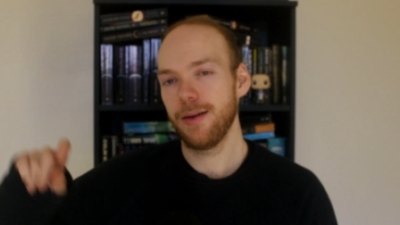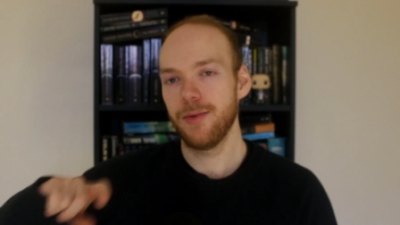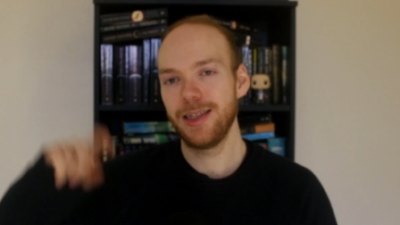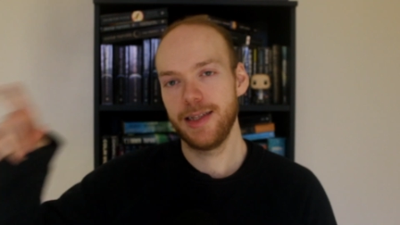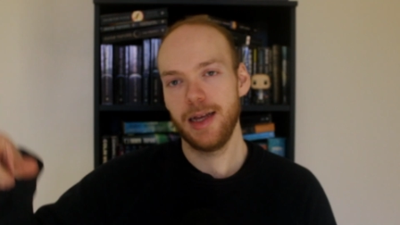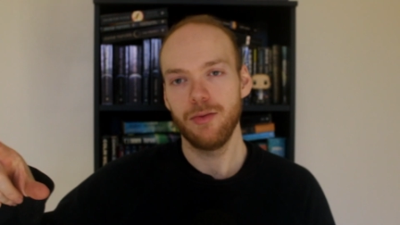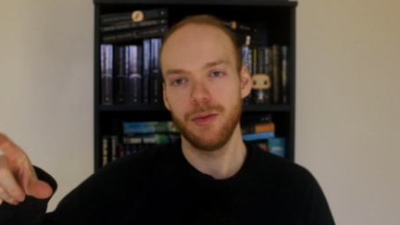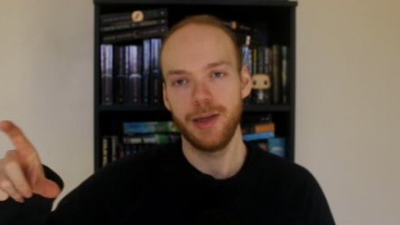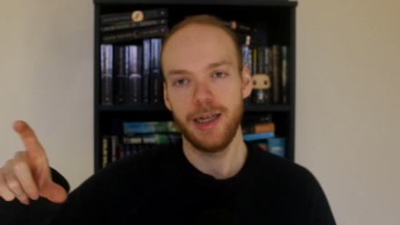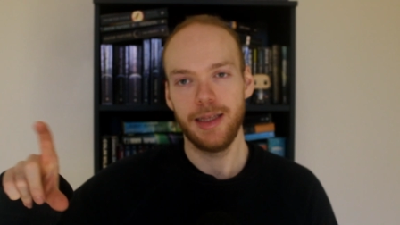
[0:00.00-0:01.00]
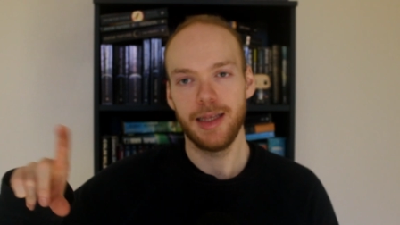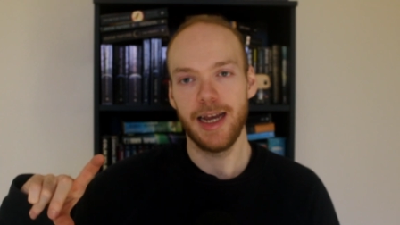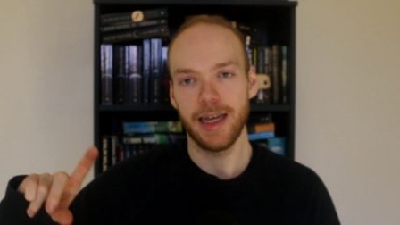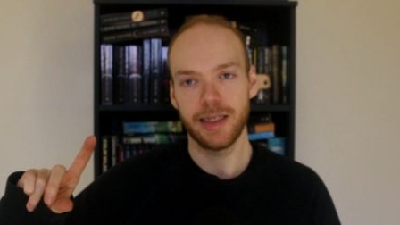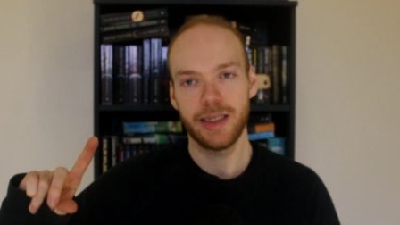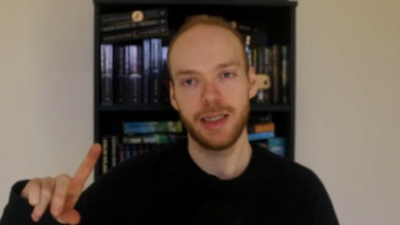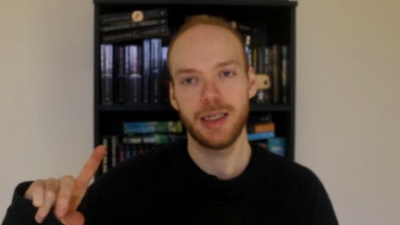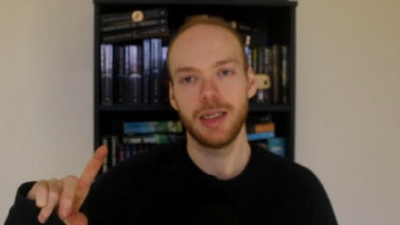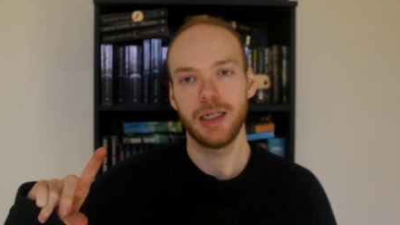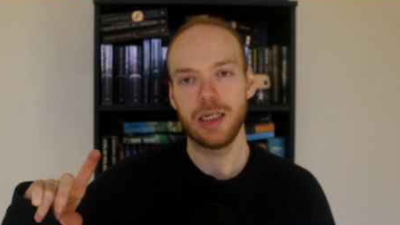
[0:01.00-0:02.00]
Wednesday will be the
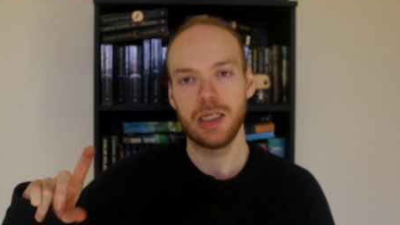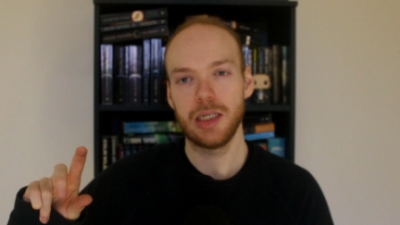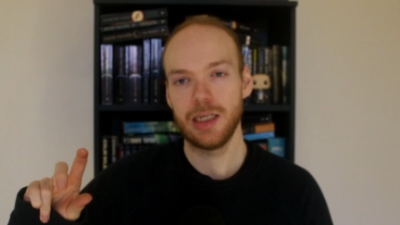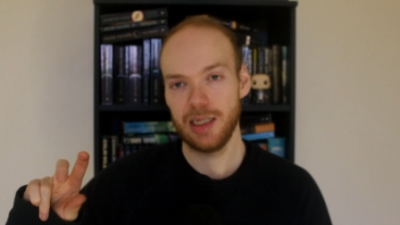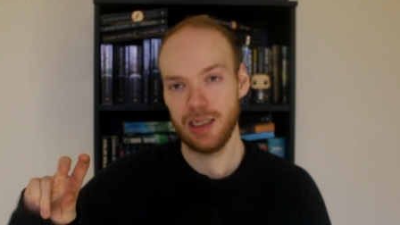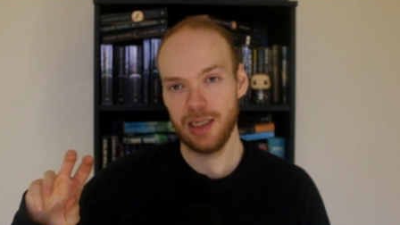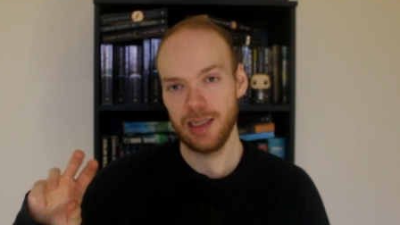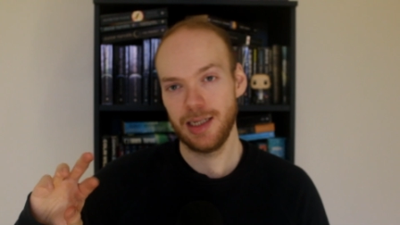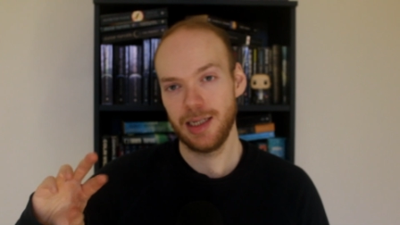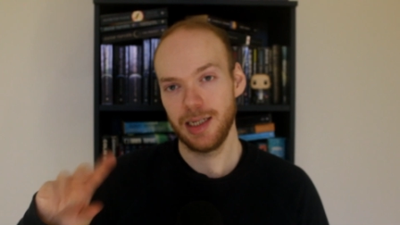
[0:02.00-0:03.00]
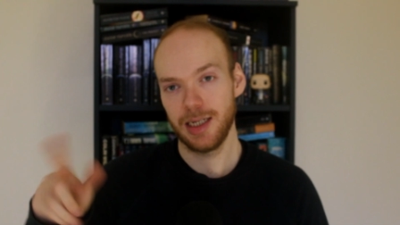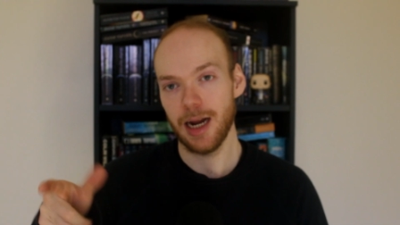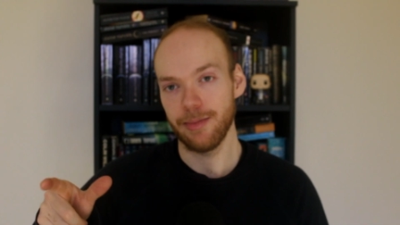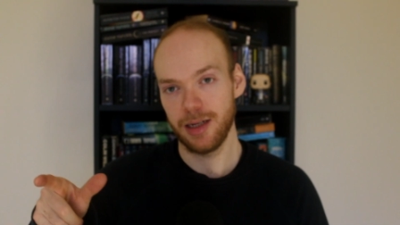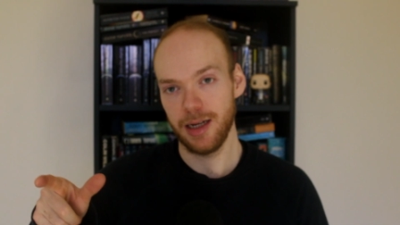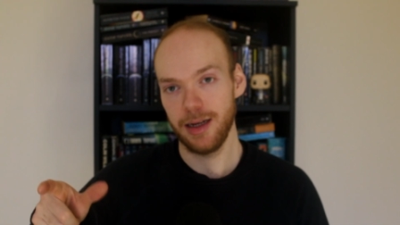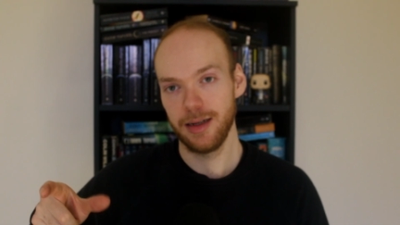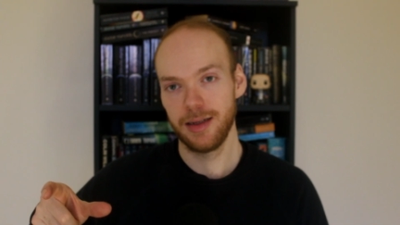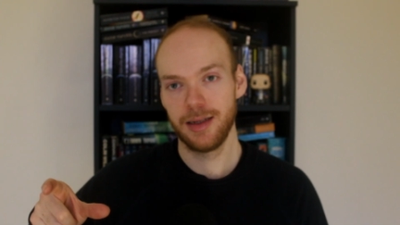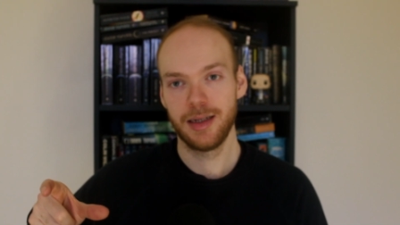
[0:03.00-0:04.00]
next chapter
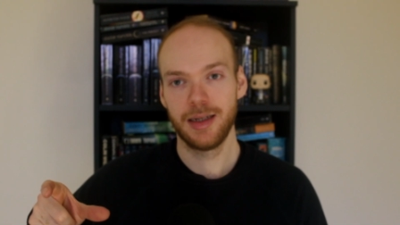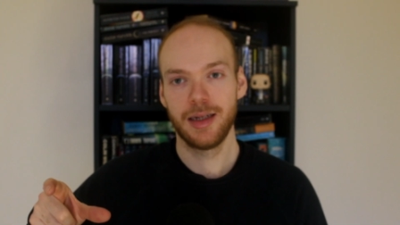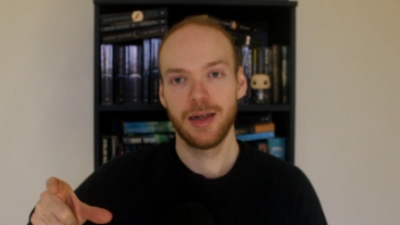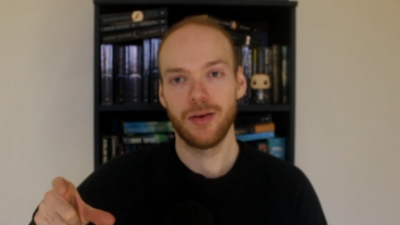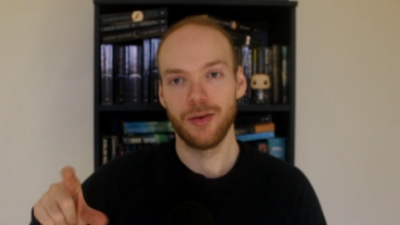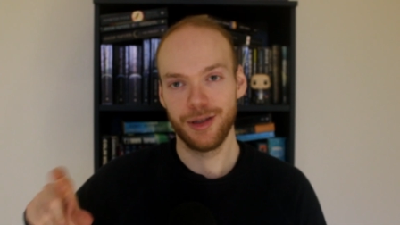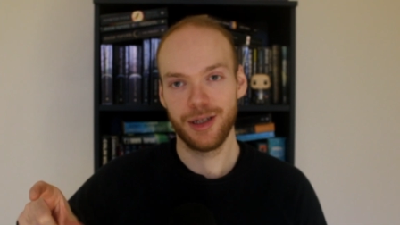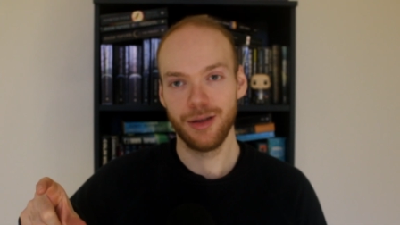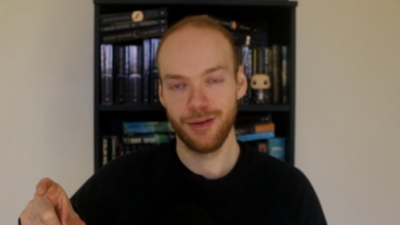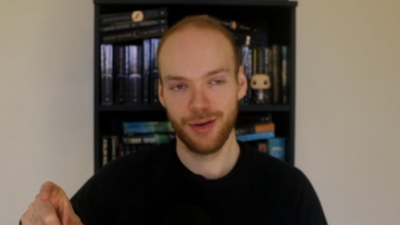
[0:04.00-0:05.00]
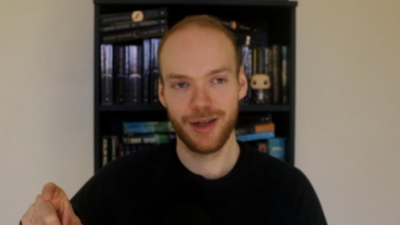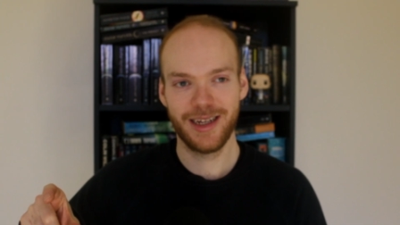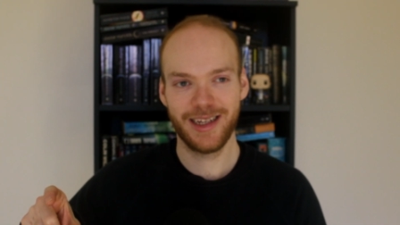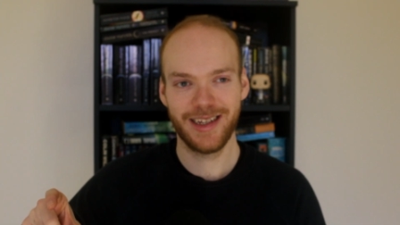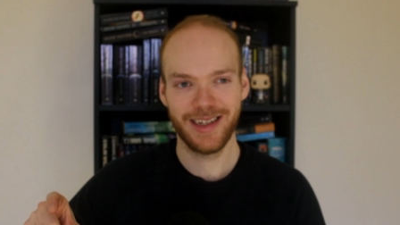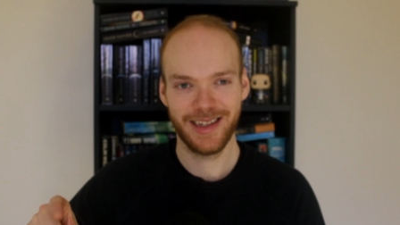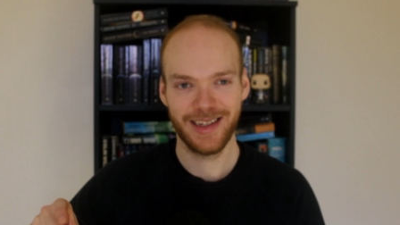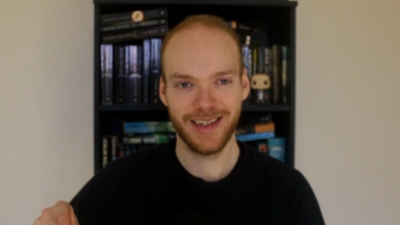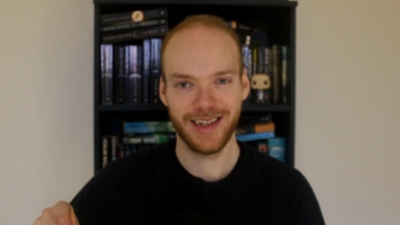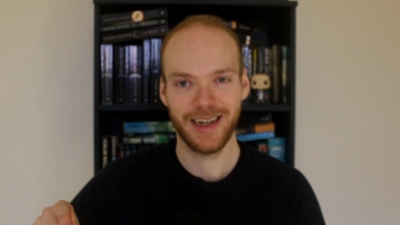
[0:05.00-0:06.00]
or two.
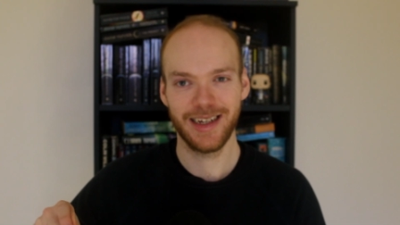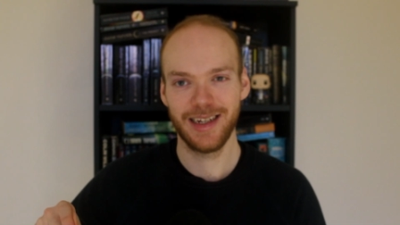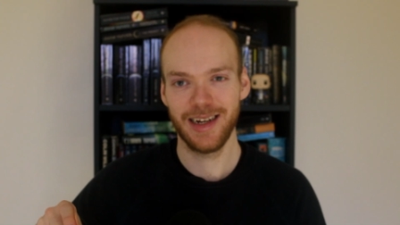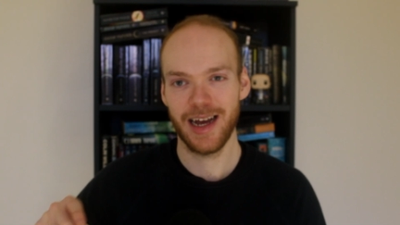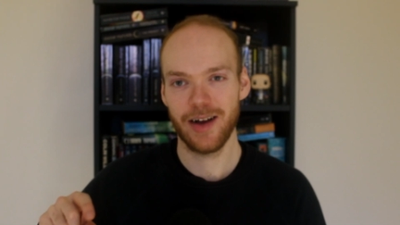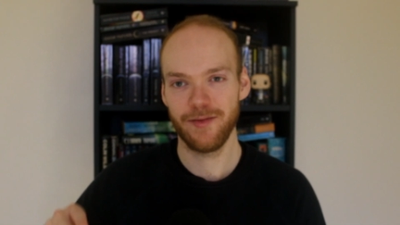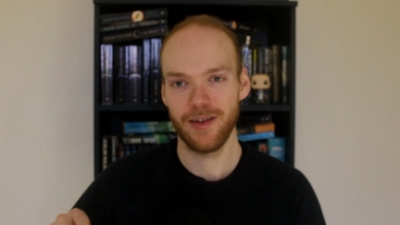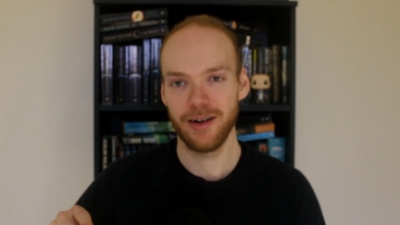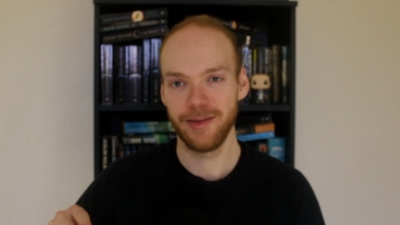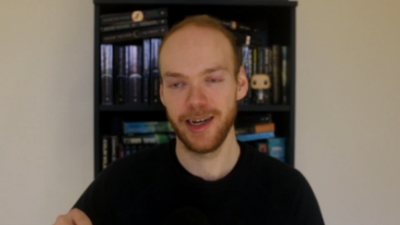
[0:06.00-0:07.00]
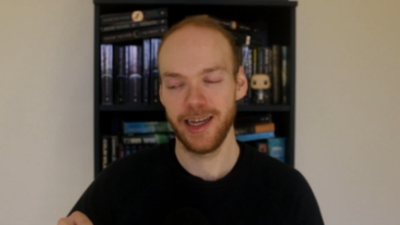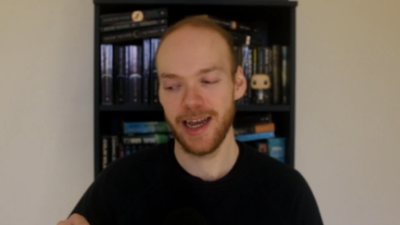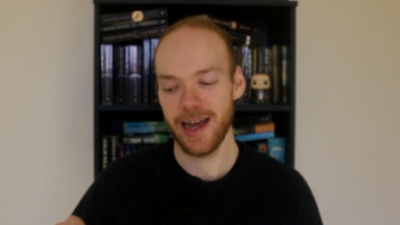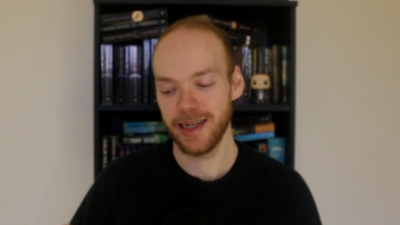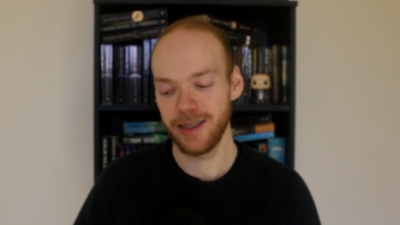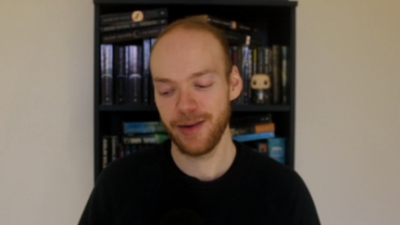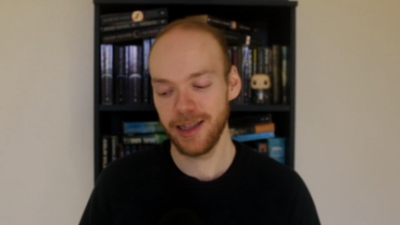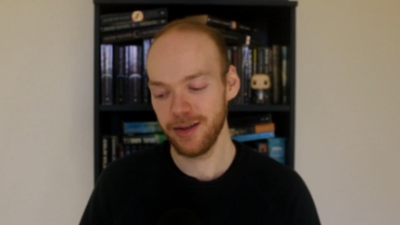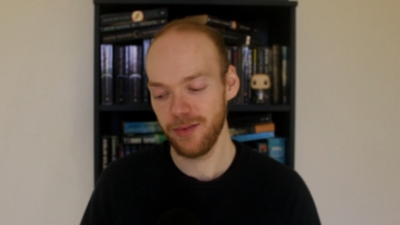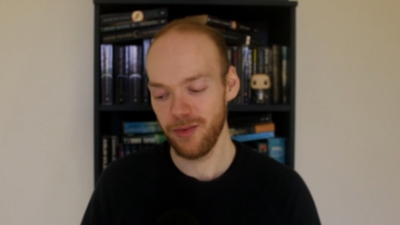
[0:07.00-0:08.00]
I don't know how far I'm going to get. It
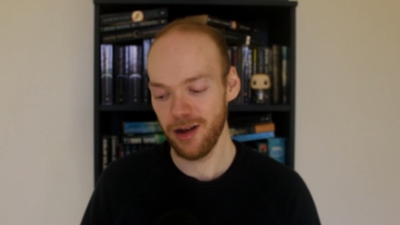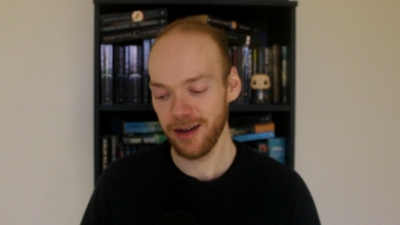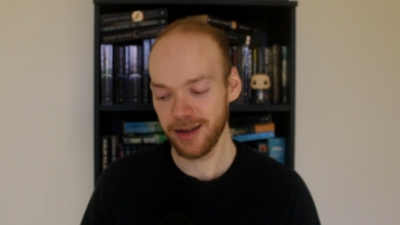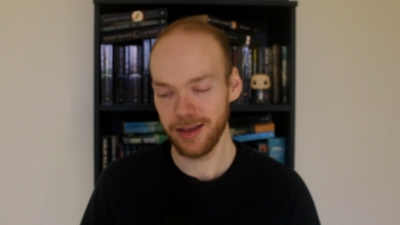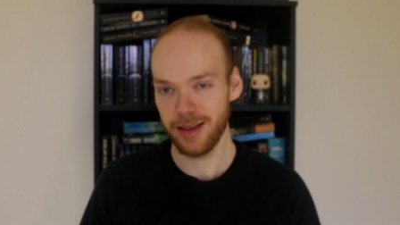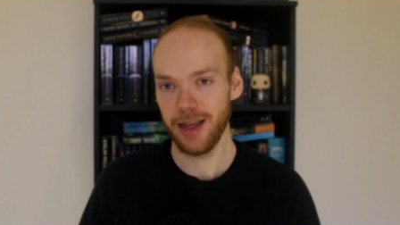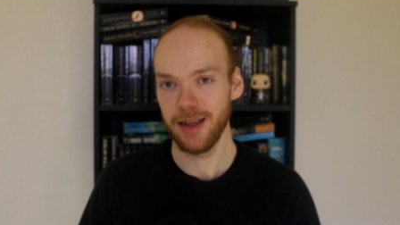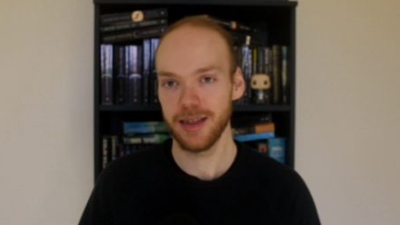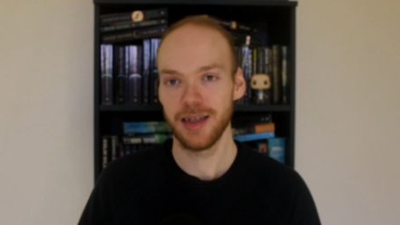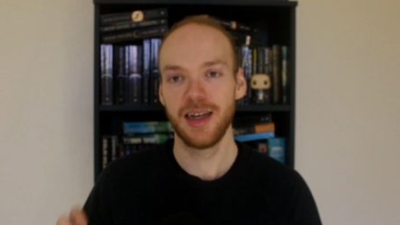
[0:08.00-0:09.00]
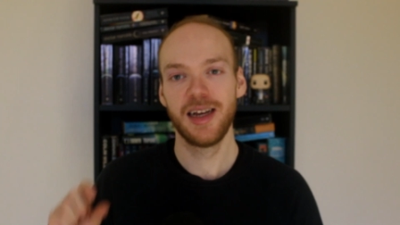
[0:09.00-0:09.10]
depends on work and things.